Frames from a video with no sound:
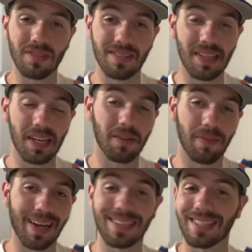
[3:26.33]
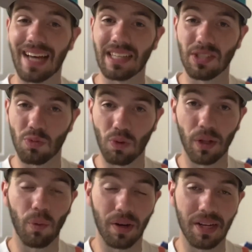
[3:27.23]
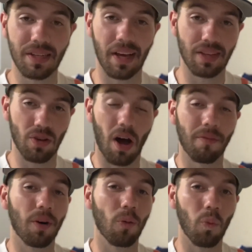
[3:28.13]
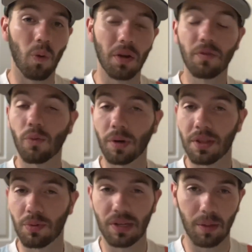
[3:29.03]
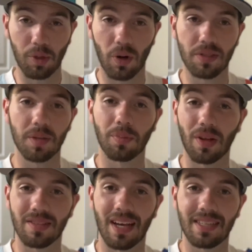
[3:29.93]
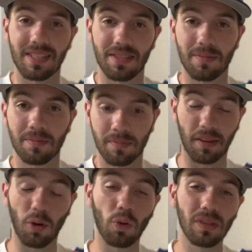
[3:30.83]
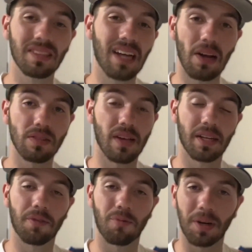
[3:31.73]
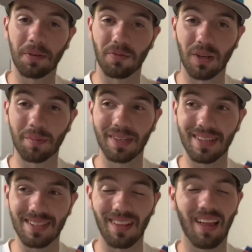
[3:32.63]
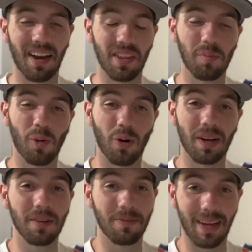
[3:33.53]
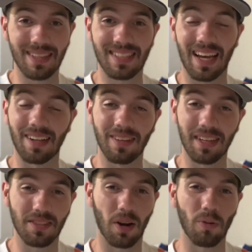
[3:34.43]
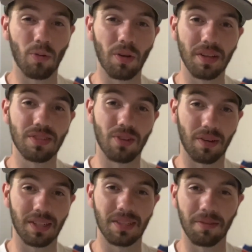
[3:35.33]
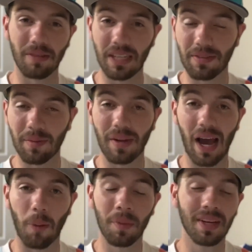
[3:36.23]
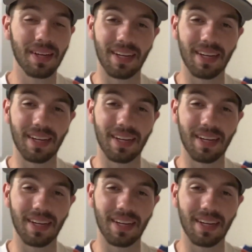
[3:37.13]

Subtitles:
the advanced stats is really where he takes off, a 143 WRC plus last season. The only downside to Freddie Freeman is a lot of the more advanced analytics are really starting to leave him now. He